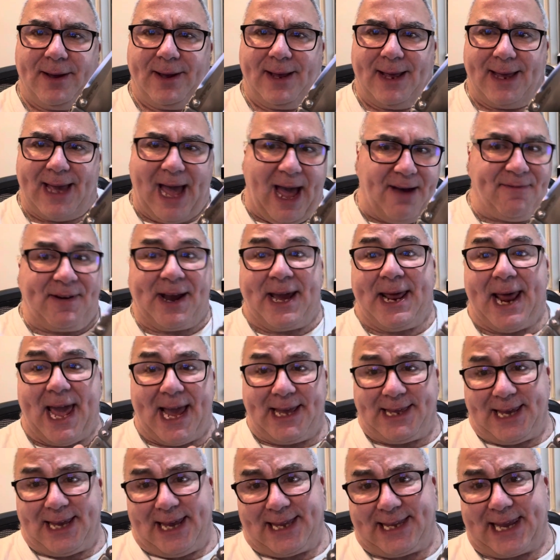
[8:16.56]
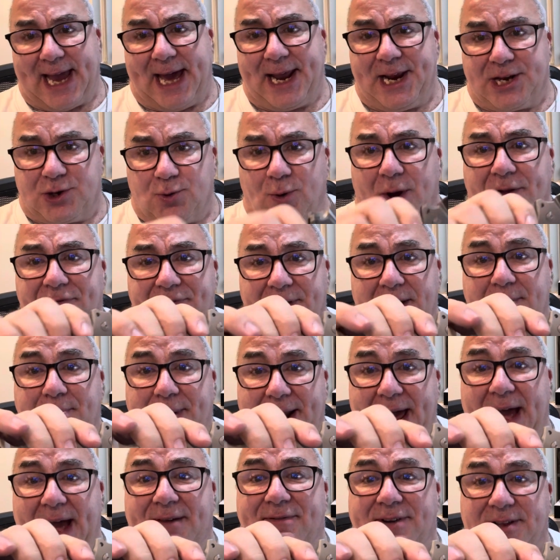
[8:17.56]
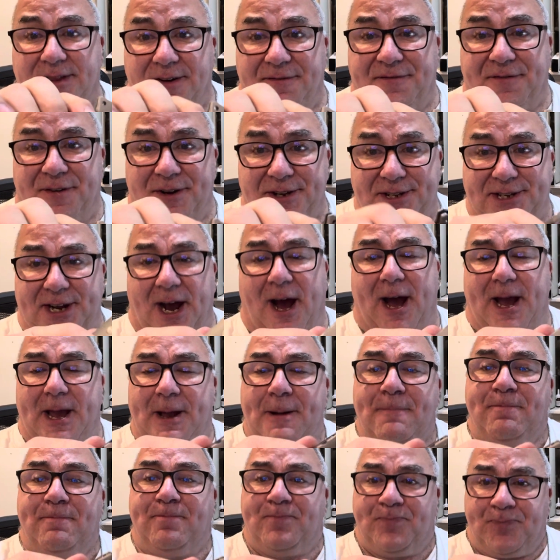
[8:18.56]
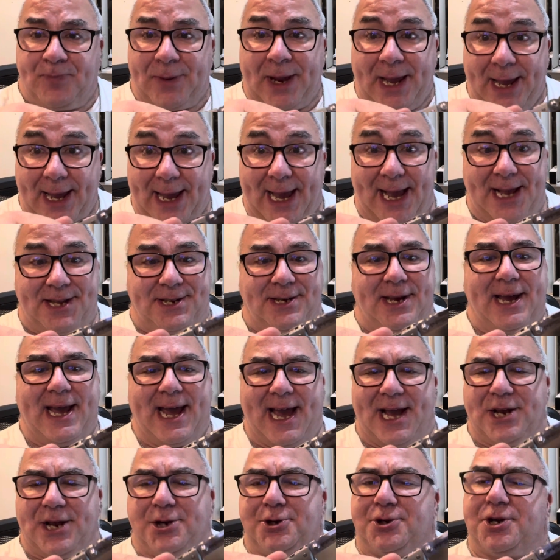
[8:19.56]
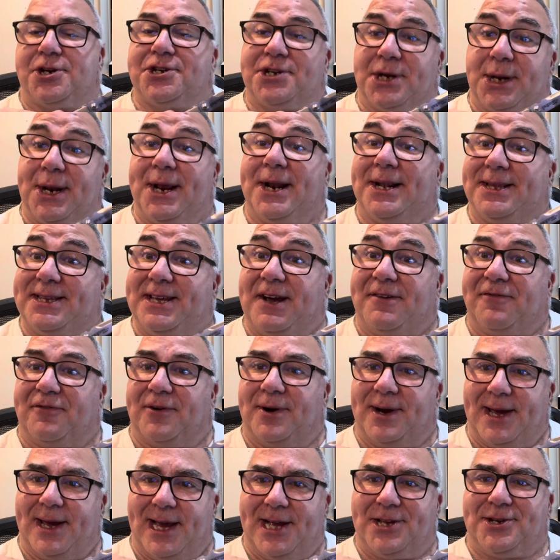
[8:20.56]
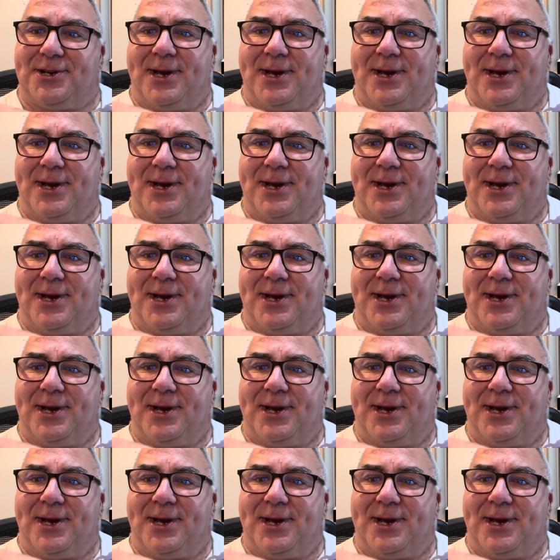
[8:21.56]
having an AD10 is one thing, but having the full tie, it's just a little different.